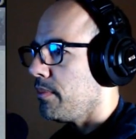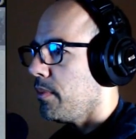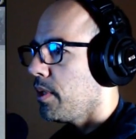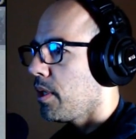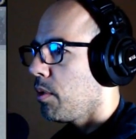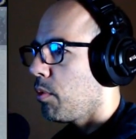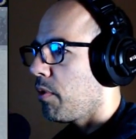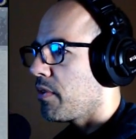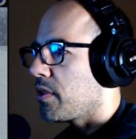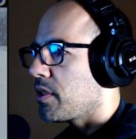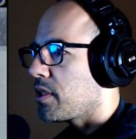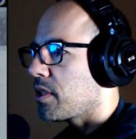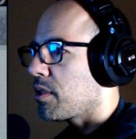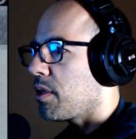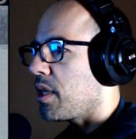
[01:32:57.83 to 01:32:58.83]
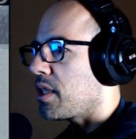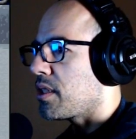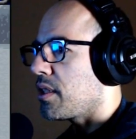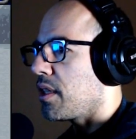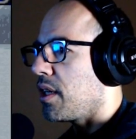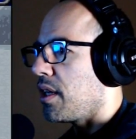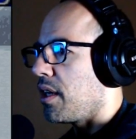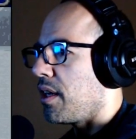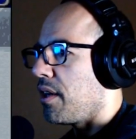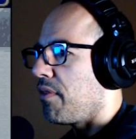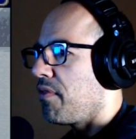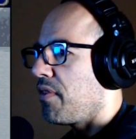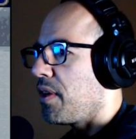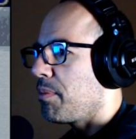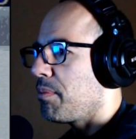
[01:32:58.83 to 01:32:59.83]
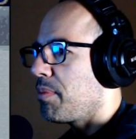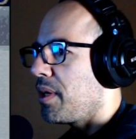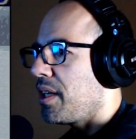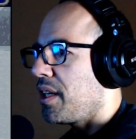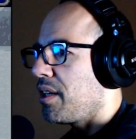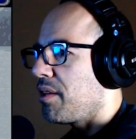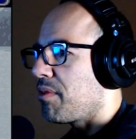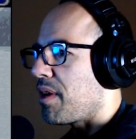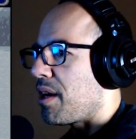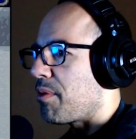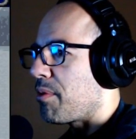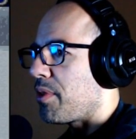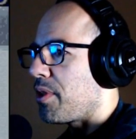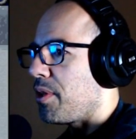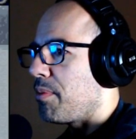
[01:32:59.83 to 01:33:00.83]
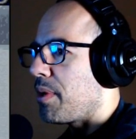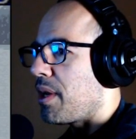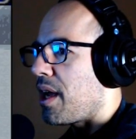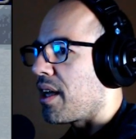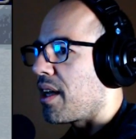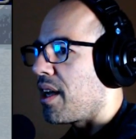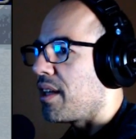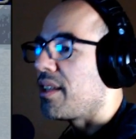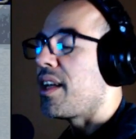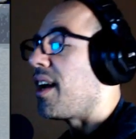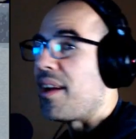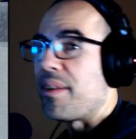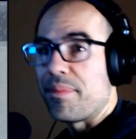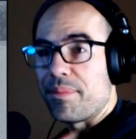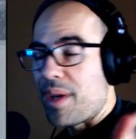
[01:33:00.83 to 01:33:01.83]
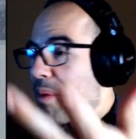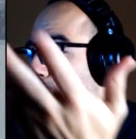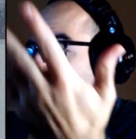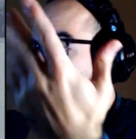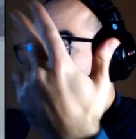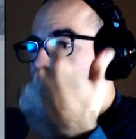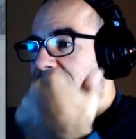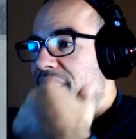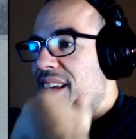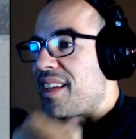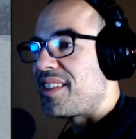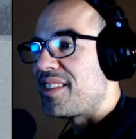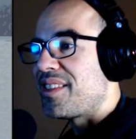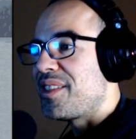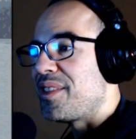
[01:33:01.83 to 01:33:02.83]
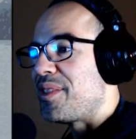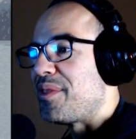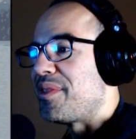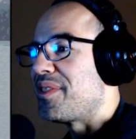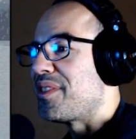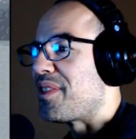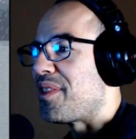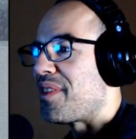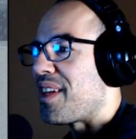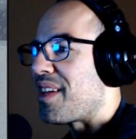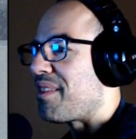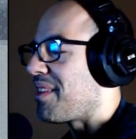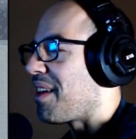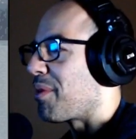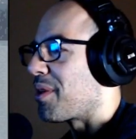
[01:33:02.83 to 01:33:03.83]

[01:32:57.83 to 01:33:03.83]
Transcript: Well, Francisco, it's fun punning around with you, but I'm about to end too, so that works out fine,